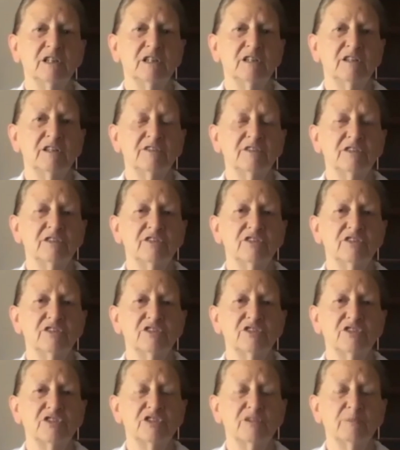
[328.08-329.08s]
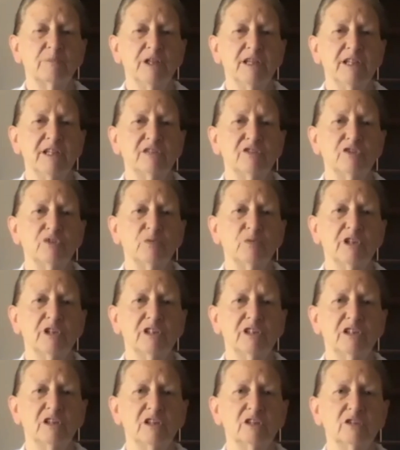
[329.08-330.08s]
this is a place
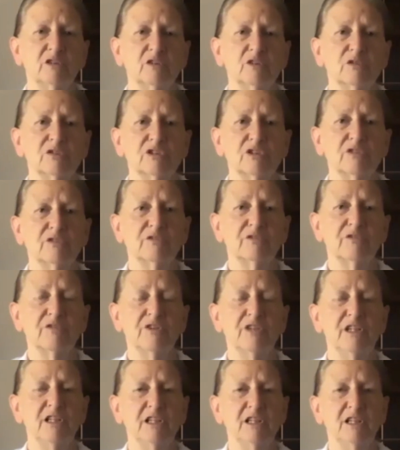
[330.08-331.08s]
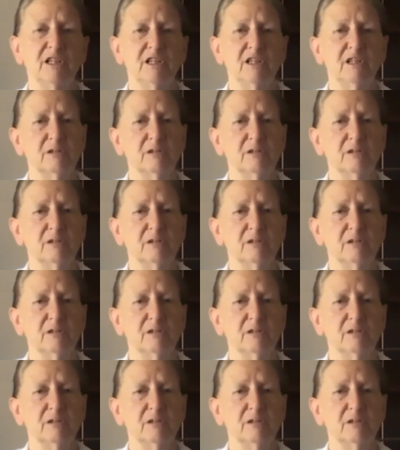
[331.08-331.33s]
where a lot of the